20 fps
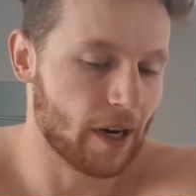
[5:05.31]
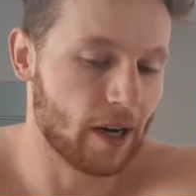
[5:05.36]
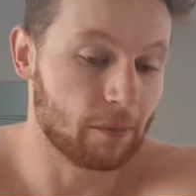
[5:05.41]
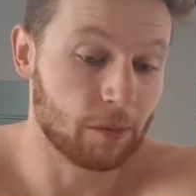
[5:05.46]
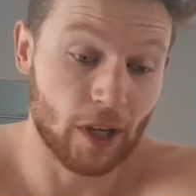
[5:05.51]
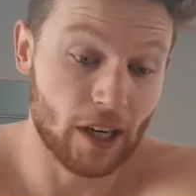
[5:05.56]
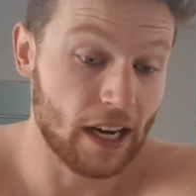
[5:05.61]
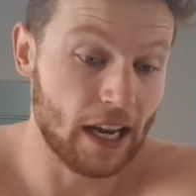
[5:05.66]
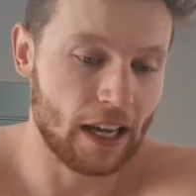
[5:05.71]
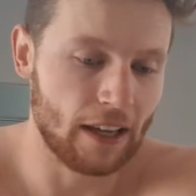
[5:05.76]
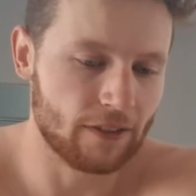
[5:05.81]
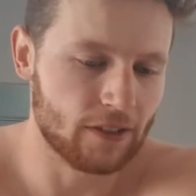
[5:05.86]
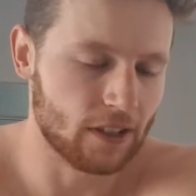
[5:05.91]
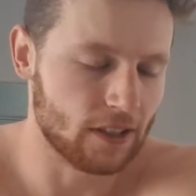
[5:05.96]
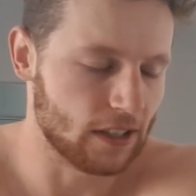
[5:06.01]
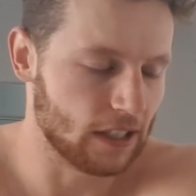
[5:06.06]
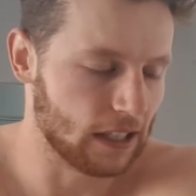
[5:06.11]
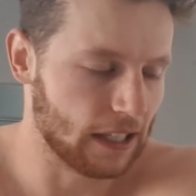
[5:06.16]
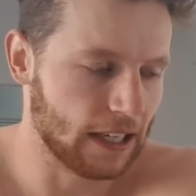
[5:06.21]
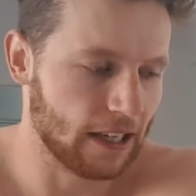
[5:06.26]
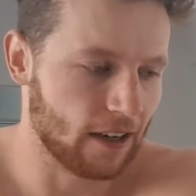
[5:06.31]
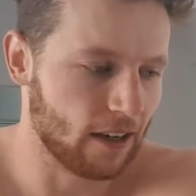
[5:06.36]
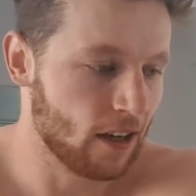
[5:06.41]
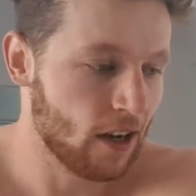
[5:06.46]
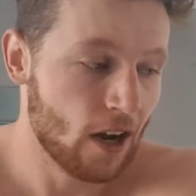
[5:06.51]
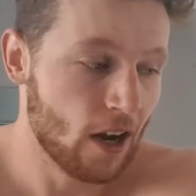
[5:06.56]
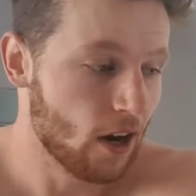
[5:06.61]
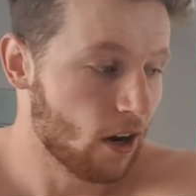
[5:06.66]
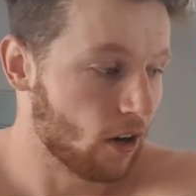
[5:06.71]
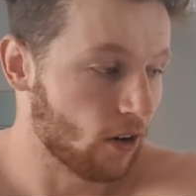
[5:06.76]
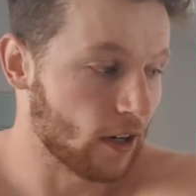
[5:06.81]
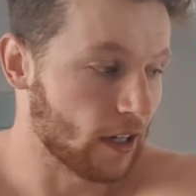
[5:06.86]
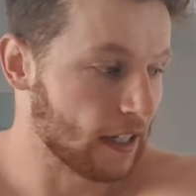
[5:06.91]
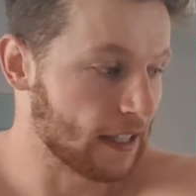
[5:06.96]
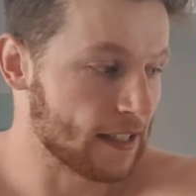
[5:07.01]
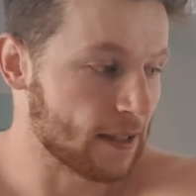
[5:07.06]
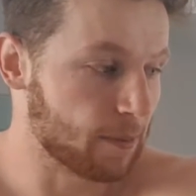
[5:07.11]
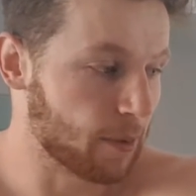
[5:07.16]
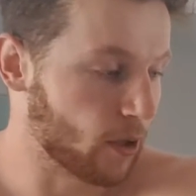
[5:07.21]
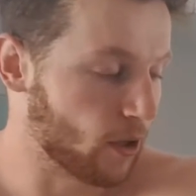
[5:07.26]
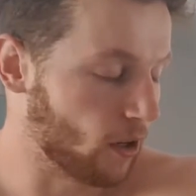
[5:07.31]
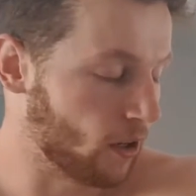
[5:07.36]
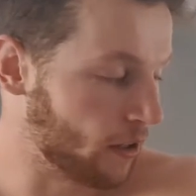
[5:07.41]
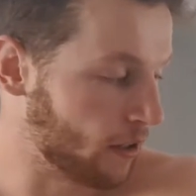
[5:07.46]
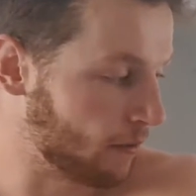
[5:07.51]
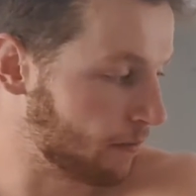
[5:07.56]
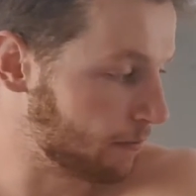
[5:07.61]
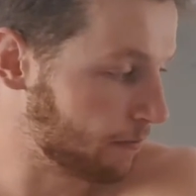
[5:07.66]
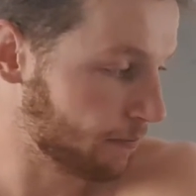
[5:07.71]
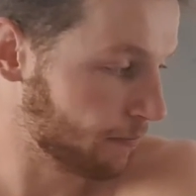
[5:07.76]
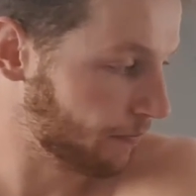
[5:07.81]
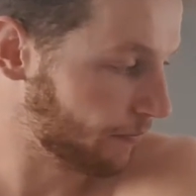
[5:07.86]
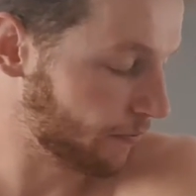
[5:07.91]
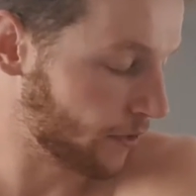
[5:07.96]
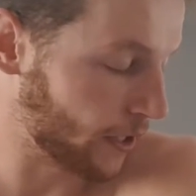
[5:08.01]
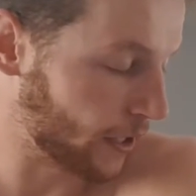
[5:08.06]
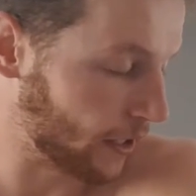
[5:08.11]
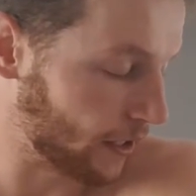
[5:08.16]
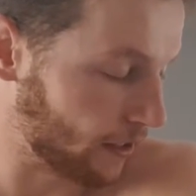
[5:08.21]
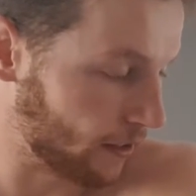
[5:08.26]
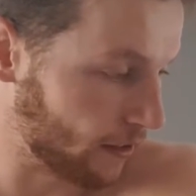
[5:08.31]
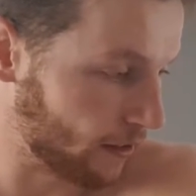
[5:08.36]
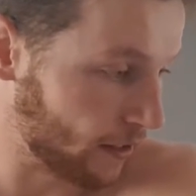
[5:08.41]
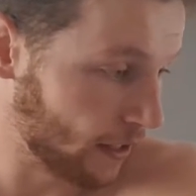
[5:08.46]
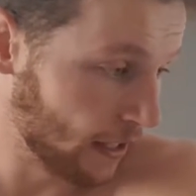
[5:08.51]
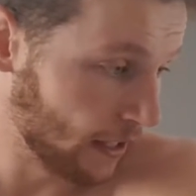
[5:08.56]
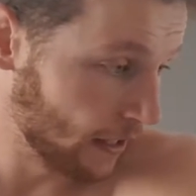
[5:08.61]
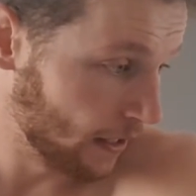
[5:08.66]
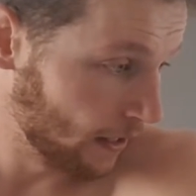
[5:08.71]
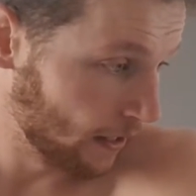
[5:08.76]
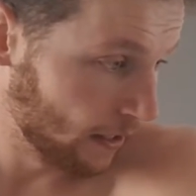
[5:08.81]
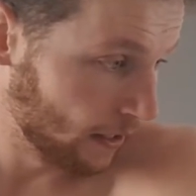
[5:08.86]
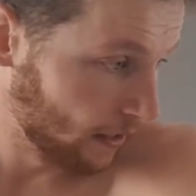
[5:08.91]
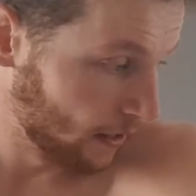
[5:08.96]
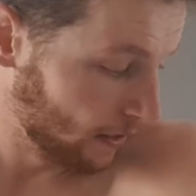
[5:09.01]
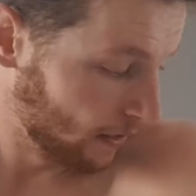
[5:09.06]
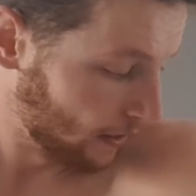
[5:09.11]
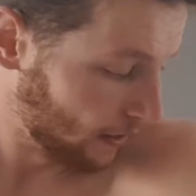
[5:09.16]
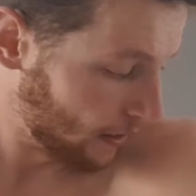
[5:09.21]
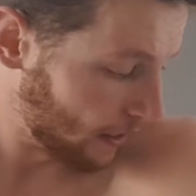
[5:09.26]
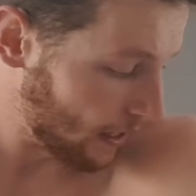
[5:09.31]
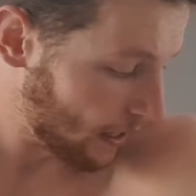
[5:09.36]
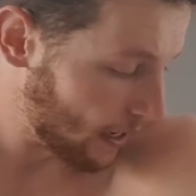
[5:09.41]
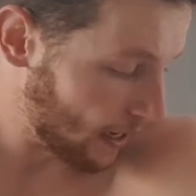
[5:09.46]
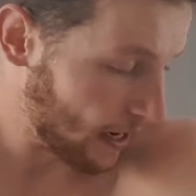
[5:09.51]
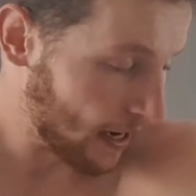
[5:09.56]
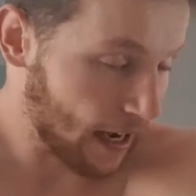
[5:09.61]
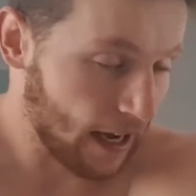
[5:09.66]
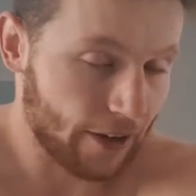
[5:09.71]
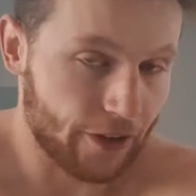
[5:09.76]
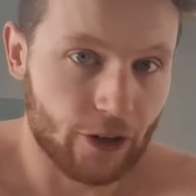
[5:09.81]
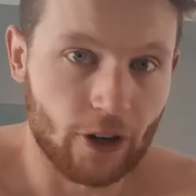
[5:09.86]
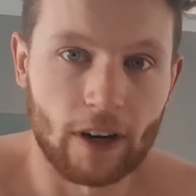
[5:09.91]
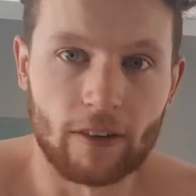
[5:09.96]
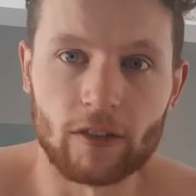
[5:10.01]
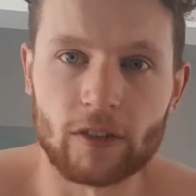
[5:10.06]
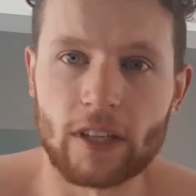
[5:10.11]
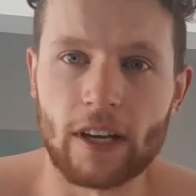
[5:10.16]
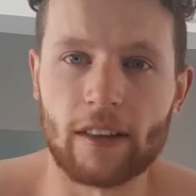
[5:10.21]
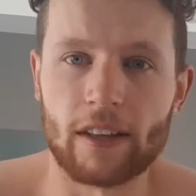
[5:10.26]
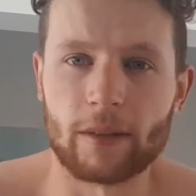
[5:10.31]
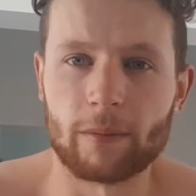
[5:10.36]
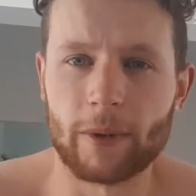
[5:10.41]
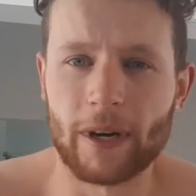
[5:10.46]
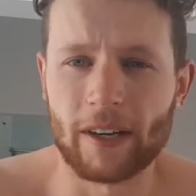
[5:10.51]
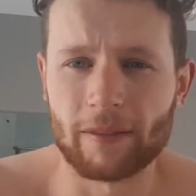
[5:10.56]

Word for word: But I'm gonna have to delete it, or at least put it on a freaking uh, hard drive or something.